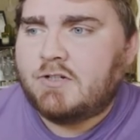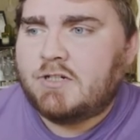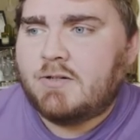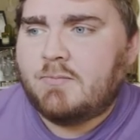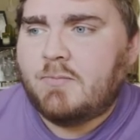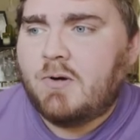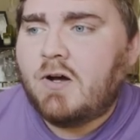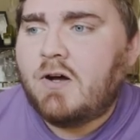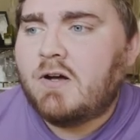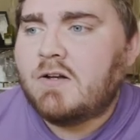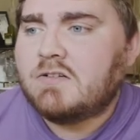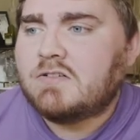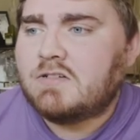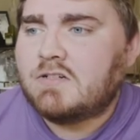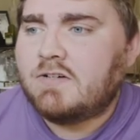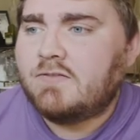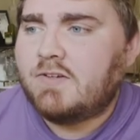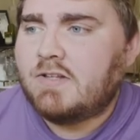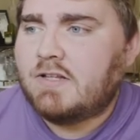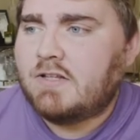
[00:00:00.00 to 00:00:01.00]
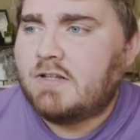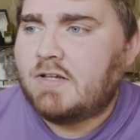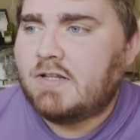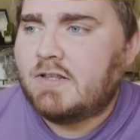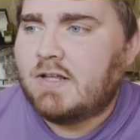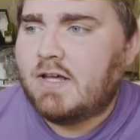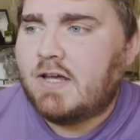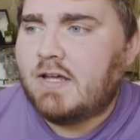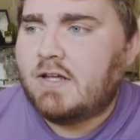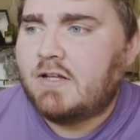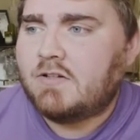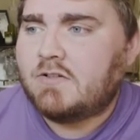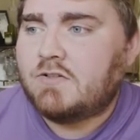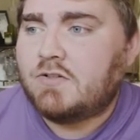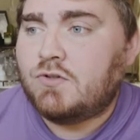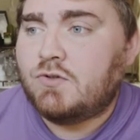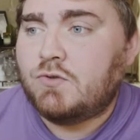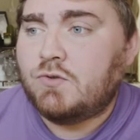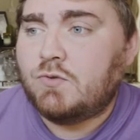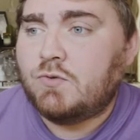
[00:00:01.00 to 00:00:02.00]
and emboss and everything like that
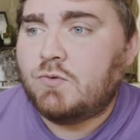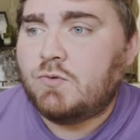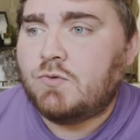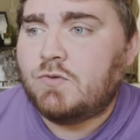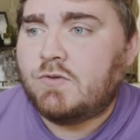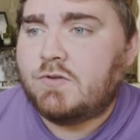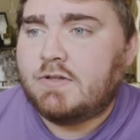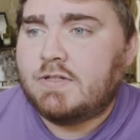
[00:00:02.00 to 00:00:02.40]
to